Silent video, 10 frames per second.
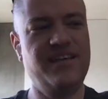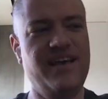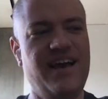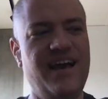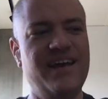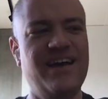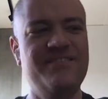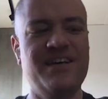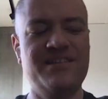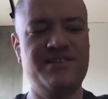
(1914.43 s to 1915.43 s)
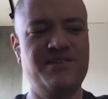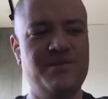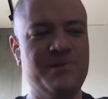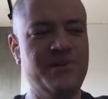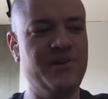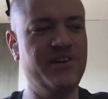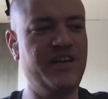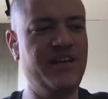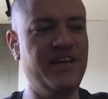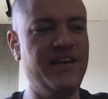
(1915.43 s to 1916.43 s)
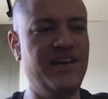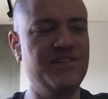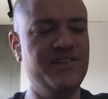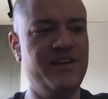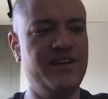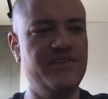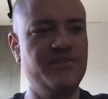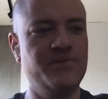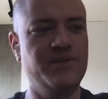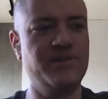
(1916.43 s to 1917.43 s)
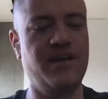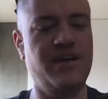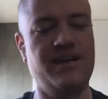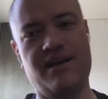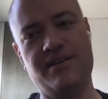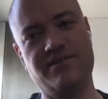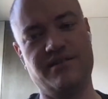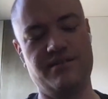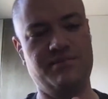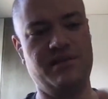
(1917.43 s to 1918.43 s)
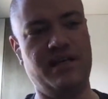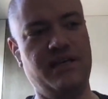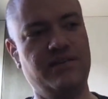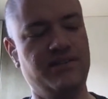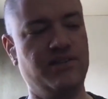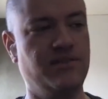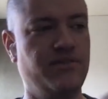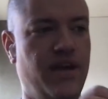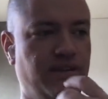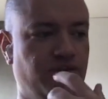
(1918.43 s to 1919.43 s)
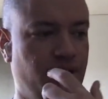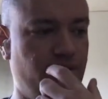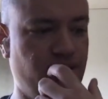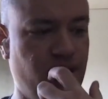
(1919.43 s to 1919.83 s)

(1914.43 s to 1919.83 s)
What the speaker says: Yeah, I've got this super nerdy analogy that I use, which is I used to play Dungeons and Dragons when I was a